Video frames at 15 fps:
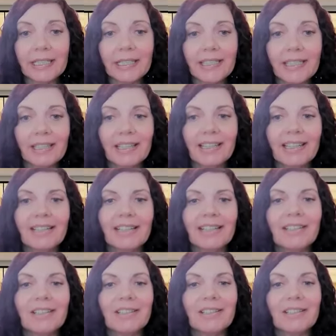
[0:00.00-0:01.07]
is
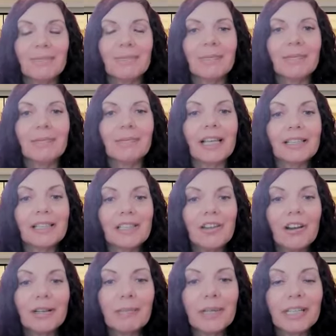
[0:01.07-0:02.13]
let's
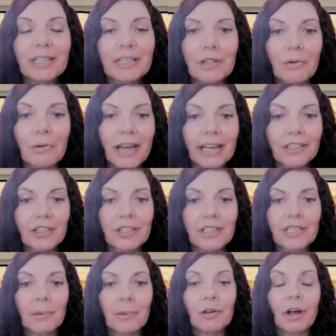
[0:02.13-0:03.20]
not be so
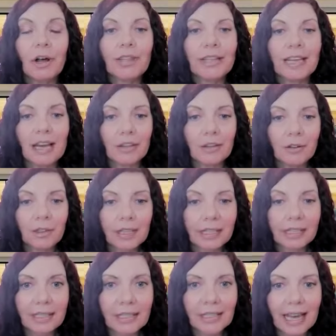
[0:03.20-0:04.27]
anxious about all the other
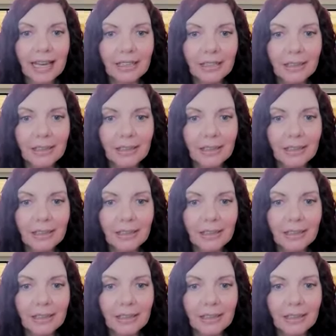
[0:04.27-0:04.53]
things